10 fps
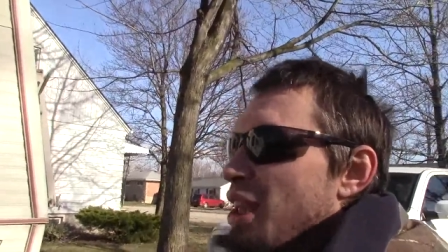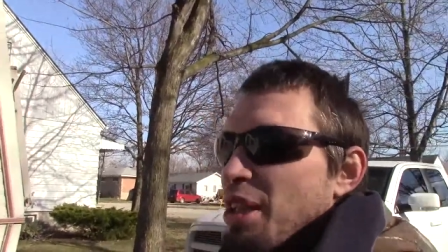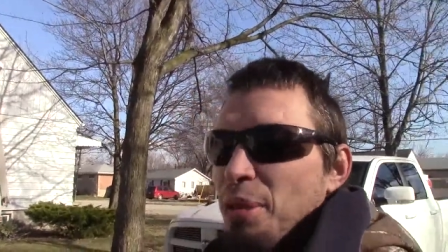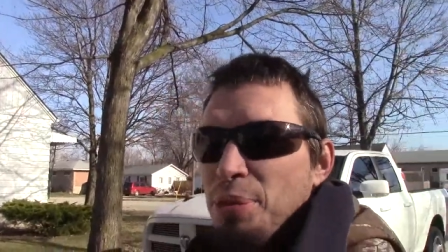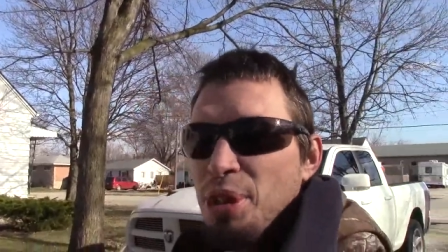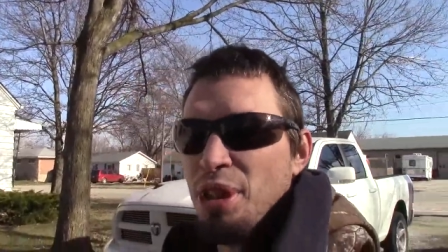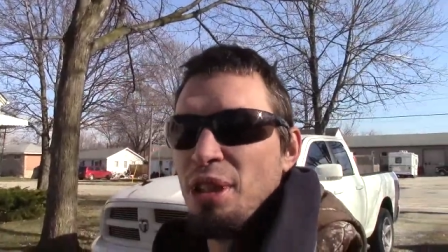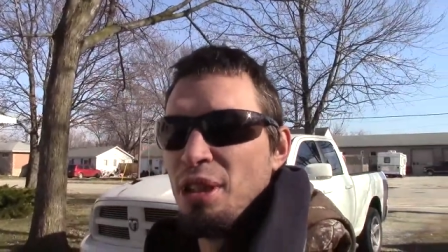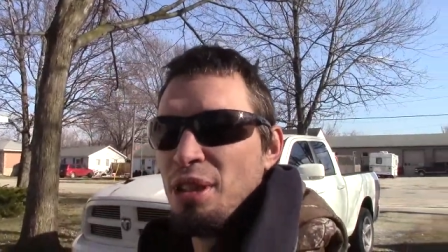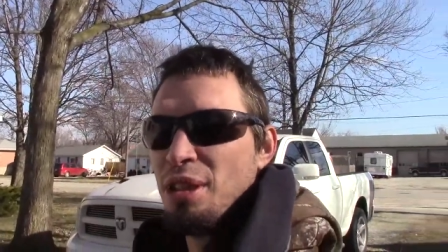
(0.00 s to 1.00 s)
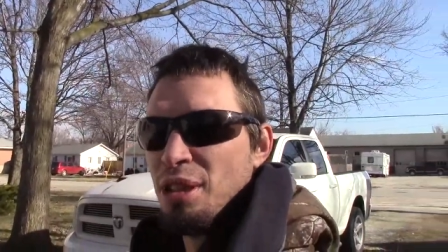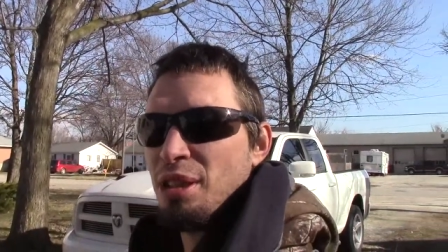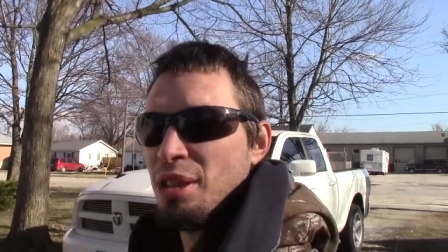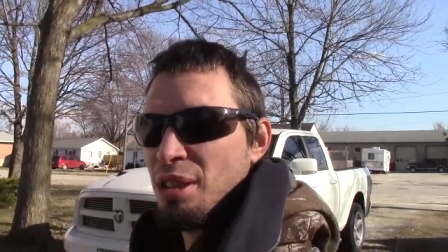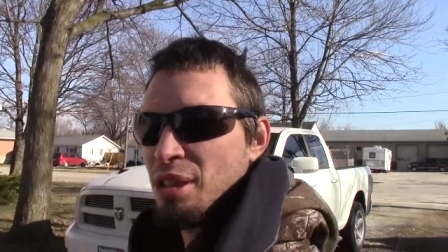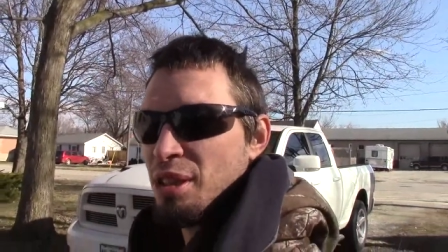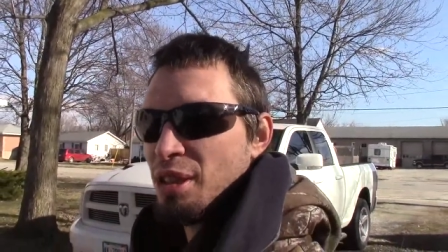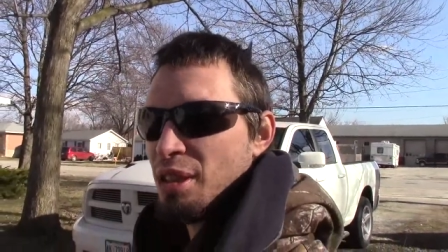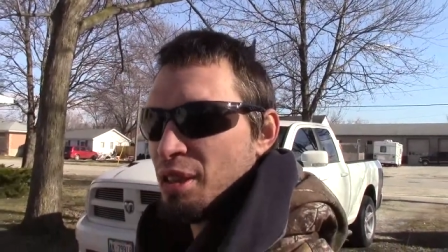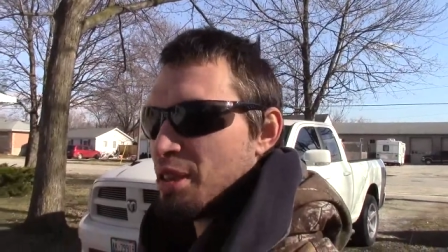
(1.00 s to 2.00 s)
a little bit more weight
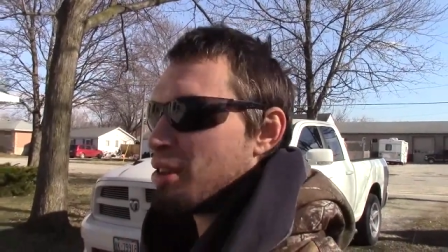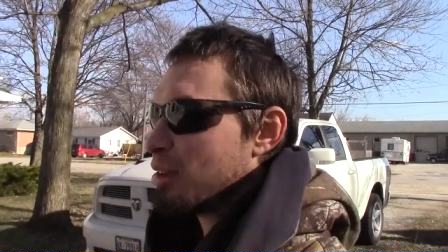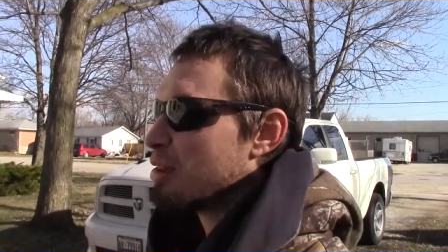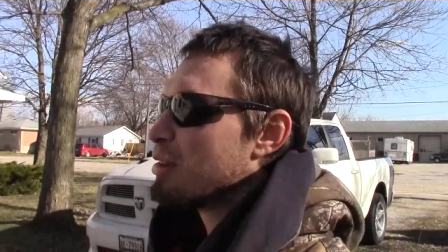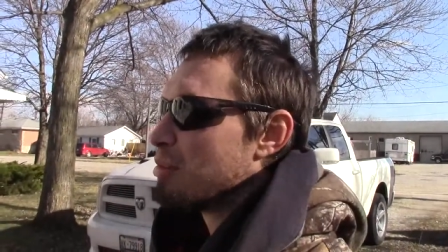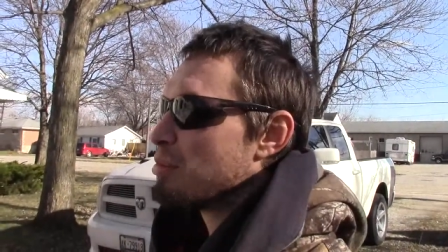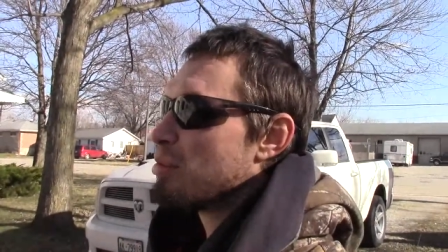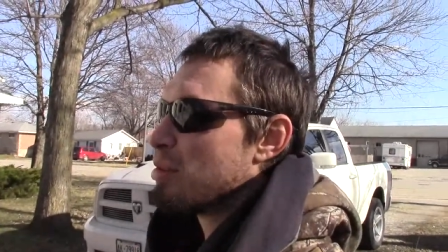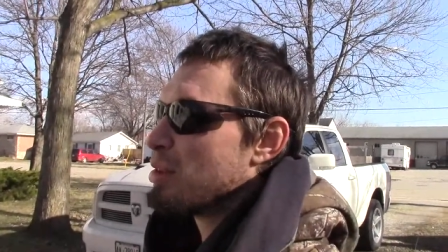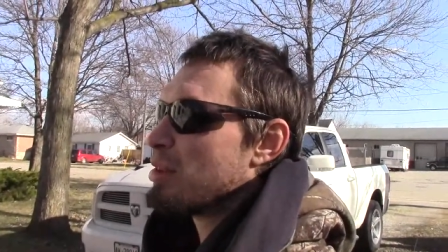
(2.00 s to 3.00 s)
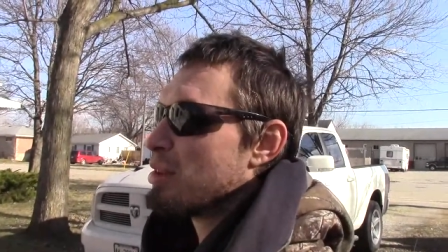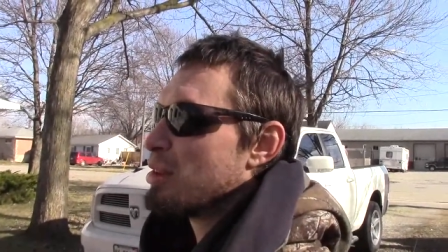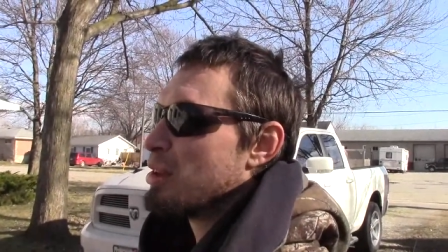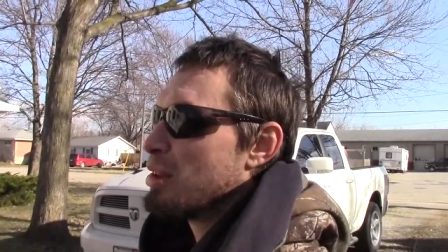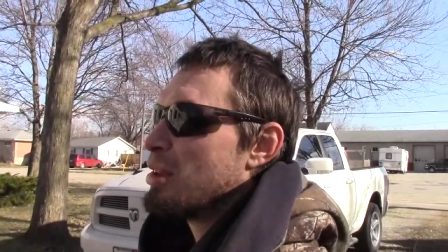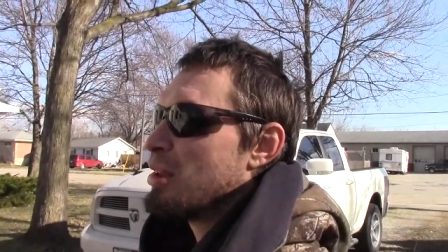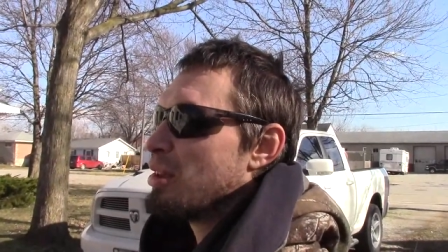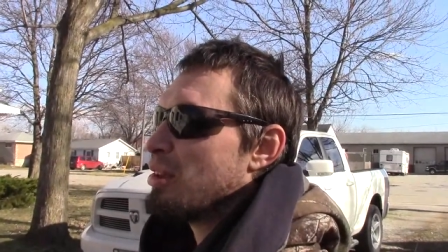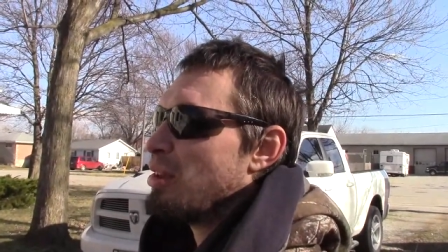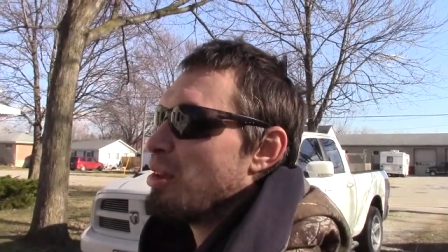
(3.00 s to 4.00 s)
on it than it was previously.
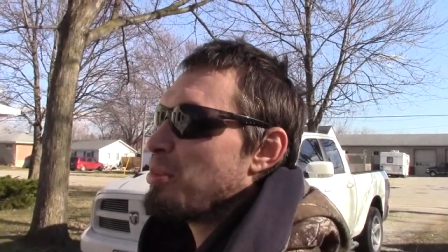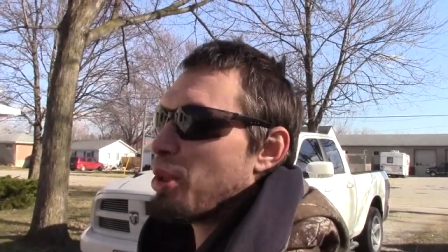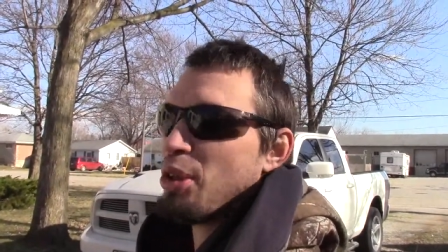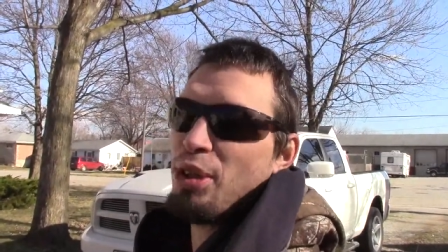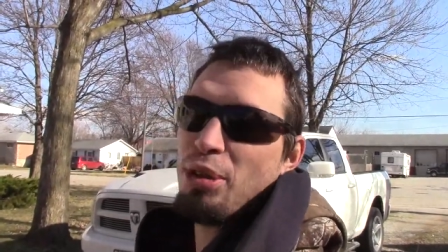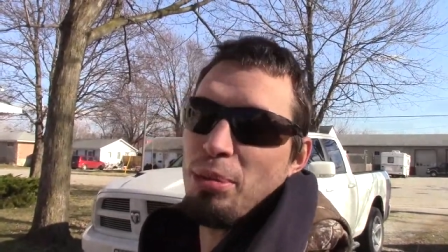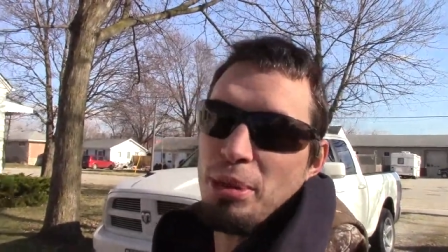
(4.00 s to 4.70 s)
I'm hoping a little